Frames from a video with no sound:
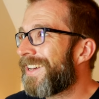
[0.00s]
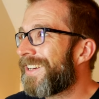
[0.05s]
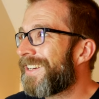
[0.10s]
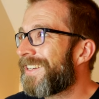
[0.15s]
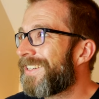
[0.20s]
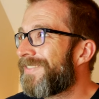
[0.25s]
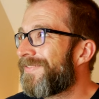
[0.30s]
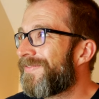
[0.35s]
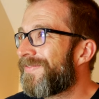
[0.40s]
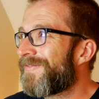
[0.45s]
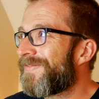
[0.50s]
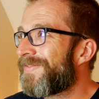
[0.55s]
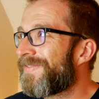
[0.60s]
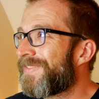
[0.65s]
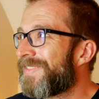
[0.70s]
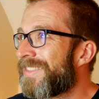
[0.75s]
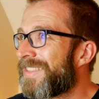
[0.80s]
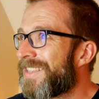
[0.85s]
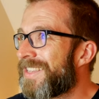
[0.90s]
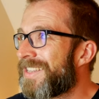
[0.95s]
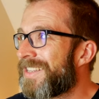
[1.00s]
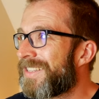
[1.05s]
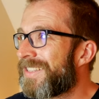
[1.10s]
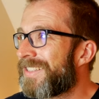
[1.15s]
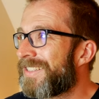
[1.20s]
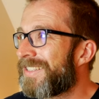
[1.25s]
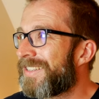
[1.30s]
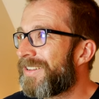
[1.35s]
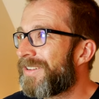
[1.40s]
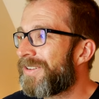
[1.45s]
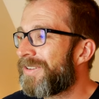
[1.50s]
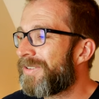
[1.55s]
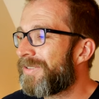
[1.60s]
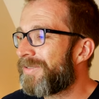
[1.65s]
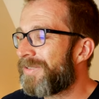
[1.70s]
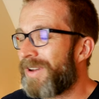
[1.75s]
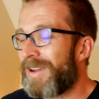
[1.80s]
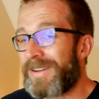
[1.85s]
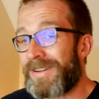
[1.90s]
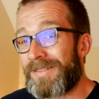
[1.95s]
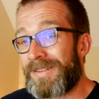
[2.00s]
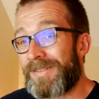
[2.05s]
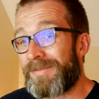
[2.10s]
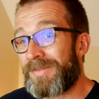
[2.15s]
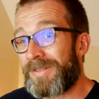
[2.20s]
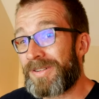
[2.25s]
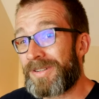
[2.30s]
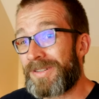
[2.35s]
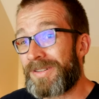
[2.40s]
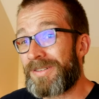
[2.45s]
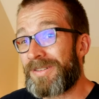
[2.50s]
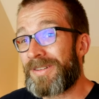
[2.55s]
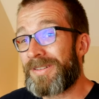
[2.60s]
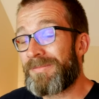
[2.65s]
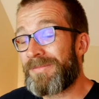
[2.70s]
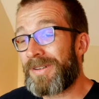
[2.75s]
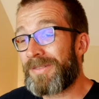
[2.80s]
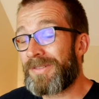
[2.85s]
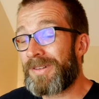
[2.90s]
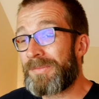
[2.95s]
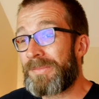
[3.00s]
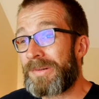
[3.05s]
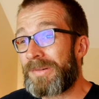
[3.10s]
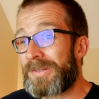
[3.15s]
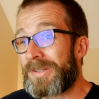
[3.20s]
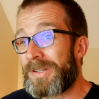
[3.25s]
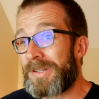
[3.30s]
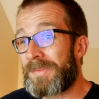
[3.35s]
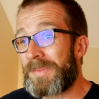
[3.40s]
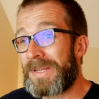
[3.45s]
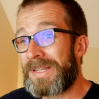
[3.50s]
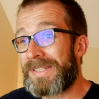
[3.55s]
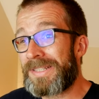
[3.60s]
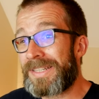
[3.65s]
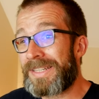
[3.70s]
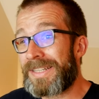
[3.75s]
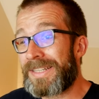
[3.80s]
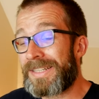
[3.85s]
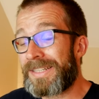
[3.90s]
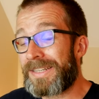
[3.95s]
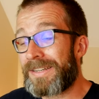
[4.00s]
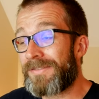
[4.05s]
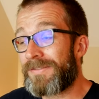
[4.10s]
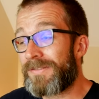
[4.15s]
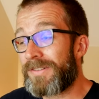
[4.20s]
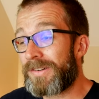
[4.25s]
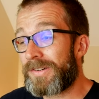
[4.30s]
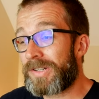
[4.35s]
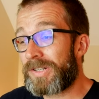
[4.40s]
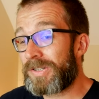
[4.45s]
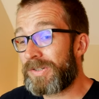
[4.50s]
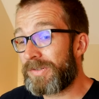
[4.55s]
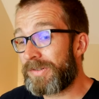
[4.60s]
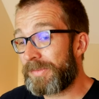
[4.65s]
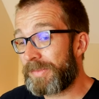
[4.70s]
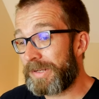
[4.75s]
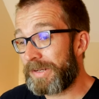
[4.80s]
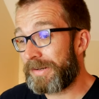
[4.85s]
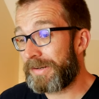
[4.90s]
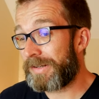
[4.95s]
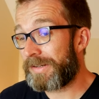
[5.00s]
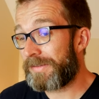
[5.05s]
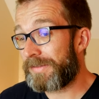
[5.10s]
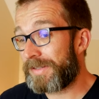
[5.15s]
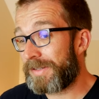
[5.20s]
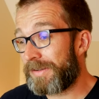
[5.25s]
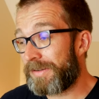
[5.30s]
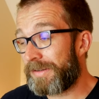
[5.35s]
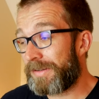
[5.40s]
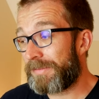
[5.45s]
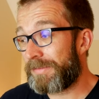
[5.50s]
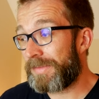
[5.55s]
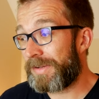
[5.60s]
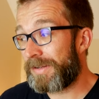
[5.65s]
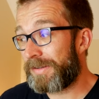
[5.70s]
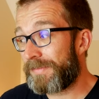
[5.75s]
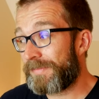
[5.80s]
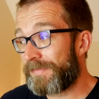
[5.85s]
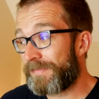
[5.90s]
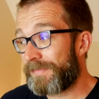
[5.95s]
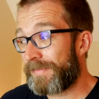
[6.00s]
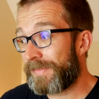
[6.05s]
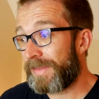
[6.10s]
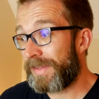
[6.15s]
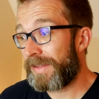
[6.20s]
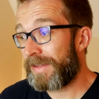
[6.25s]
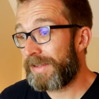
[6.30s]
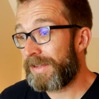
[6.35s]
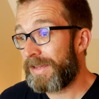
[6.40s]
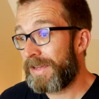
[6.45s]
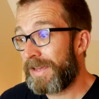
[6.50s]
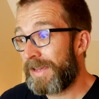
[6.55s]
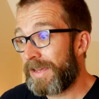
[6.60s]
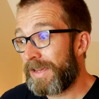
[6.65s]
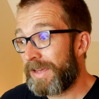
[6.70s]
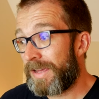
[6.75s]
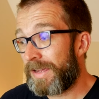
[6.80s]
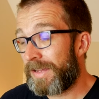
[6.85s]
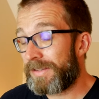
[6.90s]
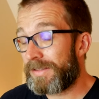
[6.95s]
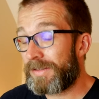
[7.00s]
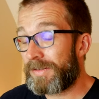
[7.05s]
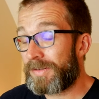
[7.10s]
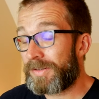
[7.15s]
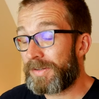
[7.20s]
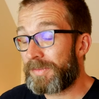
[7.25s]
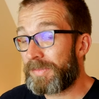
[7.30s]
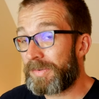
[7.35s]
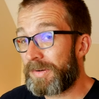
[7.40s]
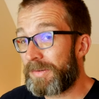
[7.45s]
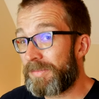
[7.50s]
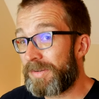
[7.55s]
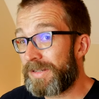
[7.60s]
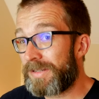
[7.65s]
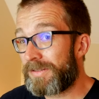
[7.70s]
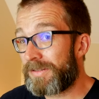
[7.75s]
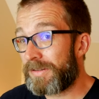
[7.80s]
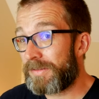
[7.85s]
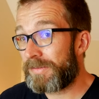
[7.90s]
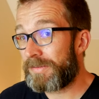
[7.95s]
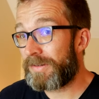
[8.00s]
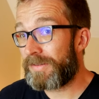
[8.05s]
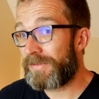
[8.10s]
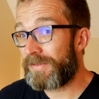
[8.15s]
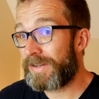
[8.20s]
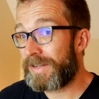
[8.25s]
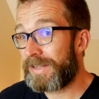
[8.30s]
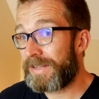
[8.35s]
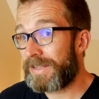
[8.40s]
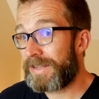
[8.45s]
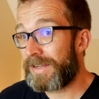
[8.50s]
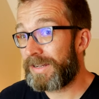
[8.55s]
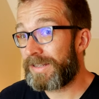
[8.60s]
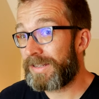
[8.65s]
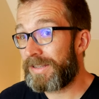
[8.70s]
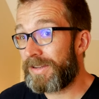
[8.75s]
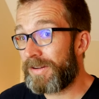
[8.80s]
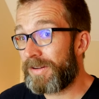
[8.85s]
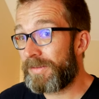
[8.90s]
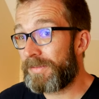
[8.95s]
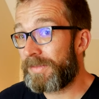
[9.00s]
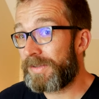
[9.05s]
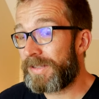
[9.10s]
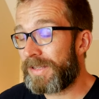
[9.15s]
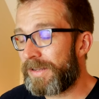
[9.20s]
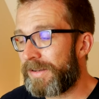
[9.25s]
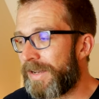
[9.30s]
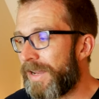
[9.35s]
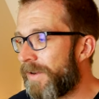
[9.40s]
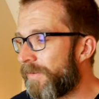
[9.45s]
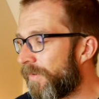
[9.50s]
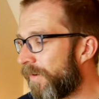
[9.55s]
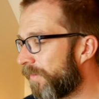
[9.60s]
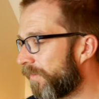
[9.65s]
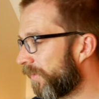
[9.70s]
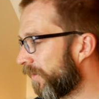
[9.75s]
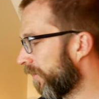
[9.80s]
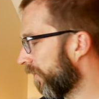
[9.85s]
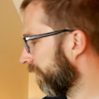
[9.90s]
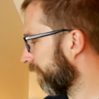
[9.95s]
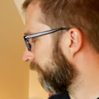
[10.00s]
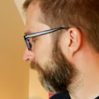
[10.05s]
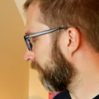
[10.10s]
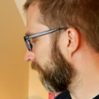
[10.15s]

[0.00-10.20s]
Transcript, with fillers: um, so I don't have much time. I've got to build two PCs in a very short period of time and so I should probably stop waffling and get on with it. Now I'm going to